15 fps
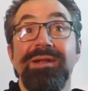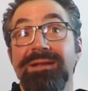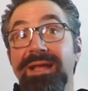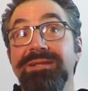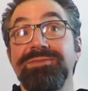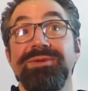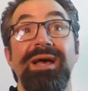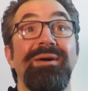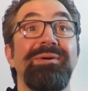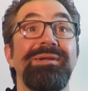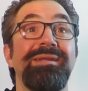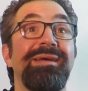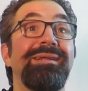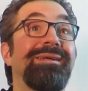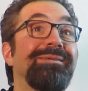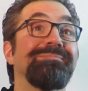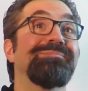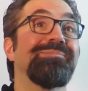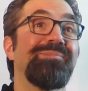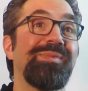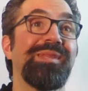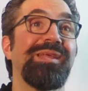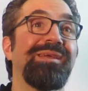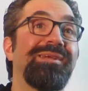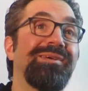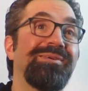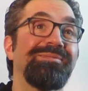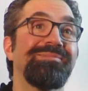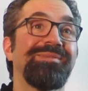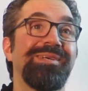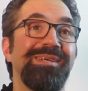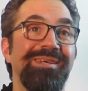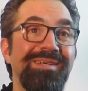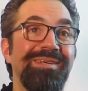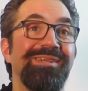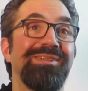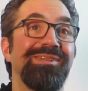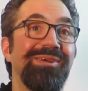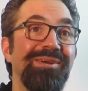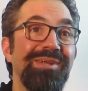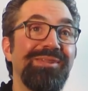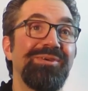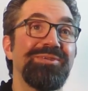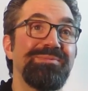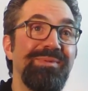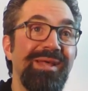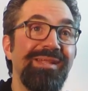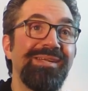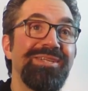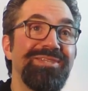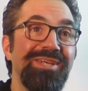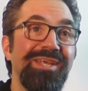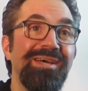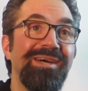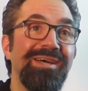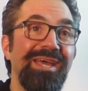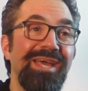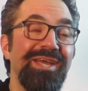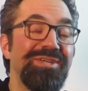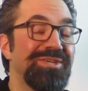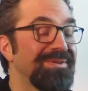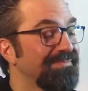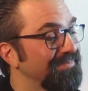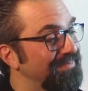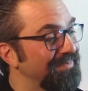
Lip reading: And that's how I did it, you know. Learning those melodies at a young age.